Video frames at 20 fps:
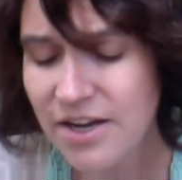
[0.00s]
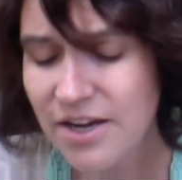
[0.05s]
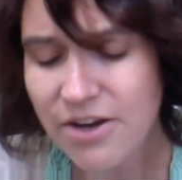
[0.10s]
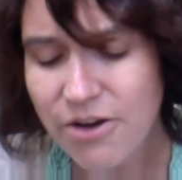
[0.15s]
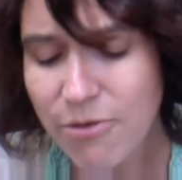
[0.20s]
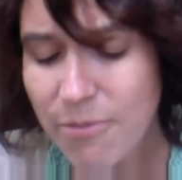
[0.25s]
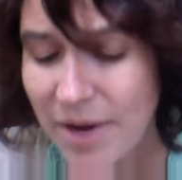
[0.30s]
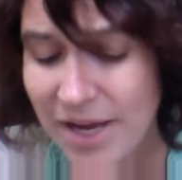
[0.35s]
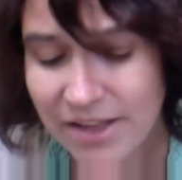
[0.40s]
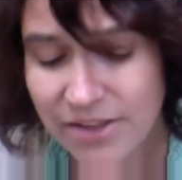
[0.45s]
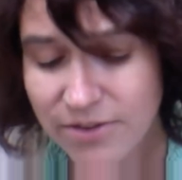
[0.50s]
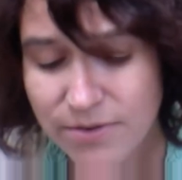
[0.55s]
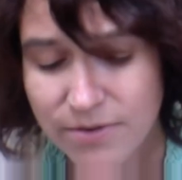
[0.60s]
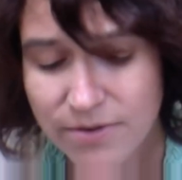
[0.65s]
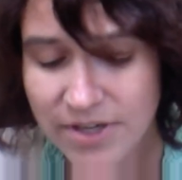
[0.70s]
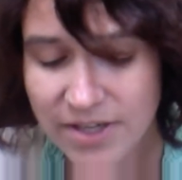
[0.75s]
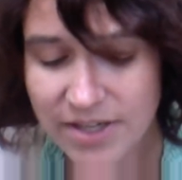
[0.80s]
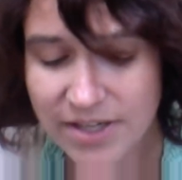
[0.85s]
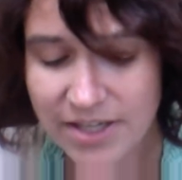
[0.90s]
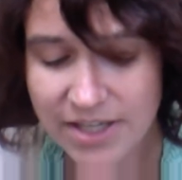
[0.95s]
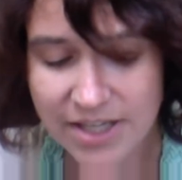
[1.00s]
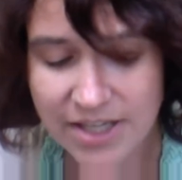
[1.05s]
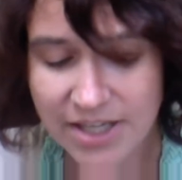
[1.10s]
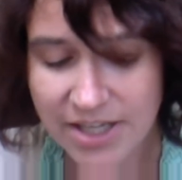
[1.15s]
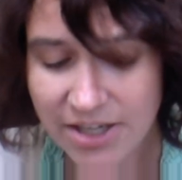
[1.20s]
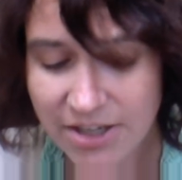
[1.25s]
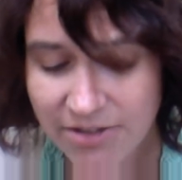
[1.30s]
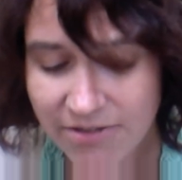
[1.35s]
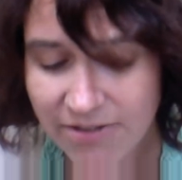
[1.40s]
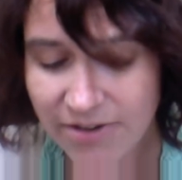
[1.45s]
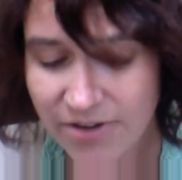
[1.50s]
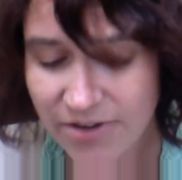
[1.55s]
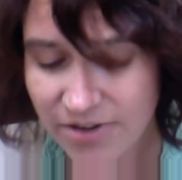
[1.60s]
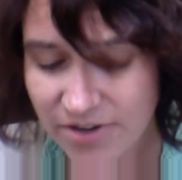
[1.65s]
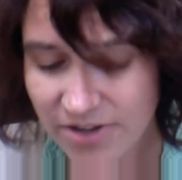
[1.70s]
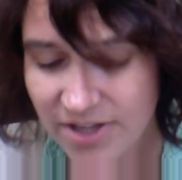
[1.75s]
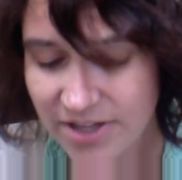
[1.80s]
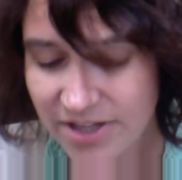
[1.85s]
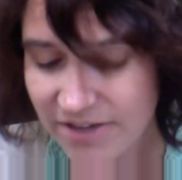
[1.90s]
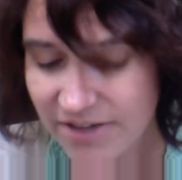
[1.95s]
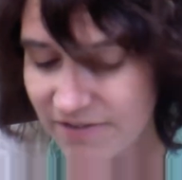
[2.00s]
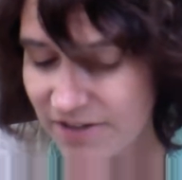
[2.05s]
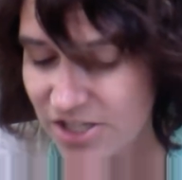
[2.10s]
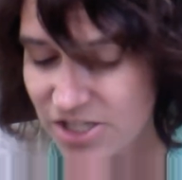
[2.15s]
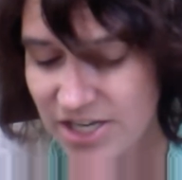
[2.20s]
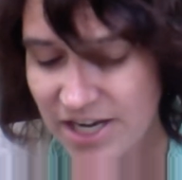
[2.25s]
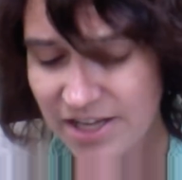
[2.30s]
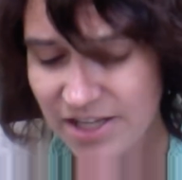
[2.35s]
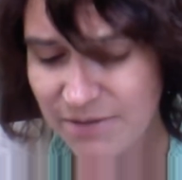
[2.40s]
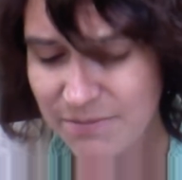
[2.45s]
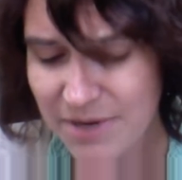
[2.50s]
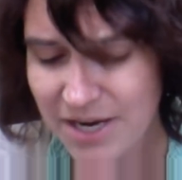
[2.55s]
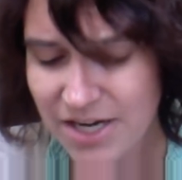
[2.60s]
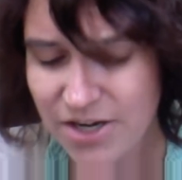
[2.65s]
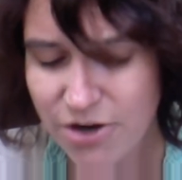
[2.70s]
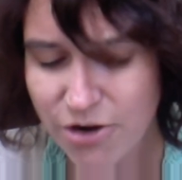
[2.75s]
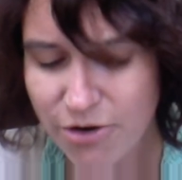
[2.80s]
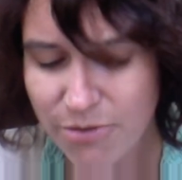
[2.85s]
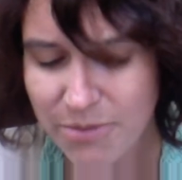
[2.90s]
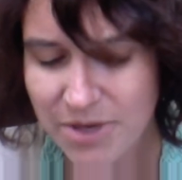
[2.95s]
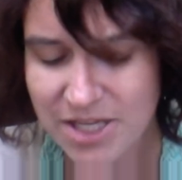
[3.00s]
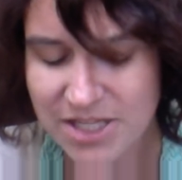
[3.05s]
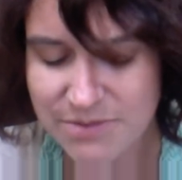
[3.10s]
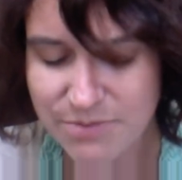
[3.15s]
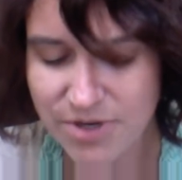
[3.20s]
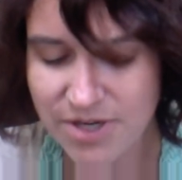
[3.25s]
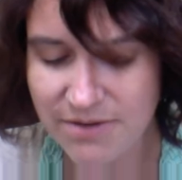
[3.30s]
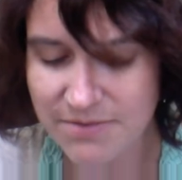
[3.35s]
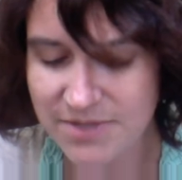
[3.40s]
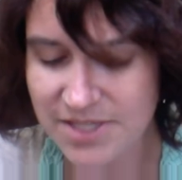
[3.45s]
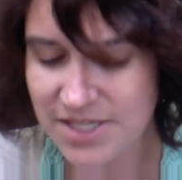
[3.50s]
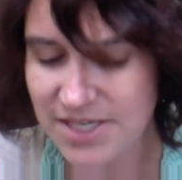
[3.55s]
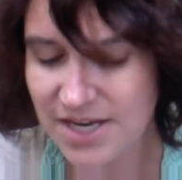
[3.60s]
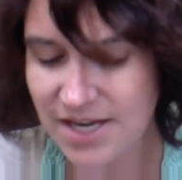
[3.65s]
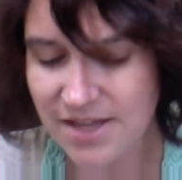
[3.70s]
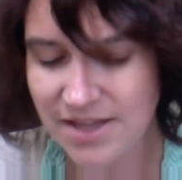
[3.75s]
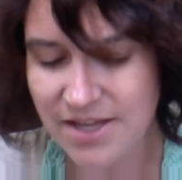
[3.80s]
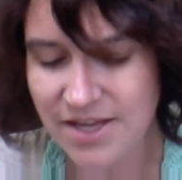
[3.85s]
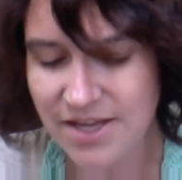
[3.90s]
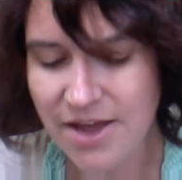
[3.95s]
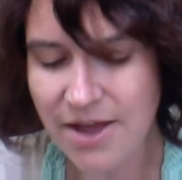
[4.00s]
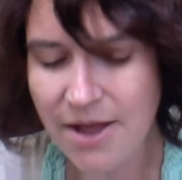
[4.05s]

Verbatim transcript: "Oh, my lord, give her the living child and by no means put him to death."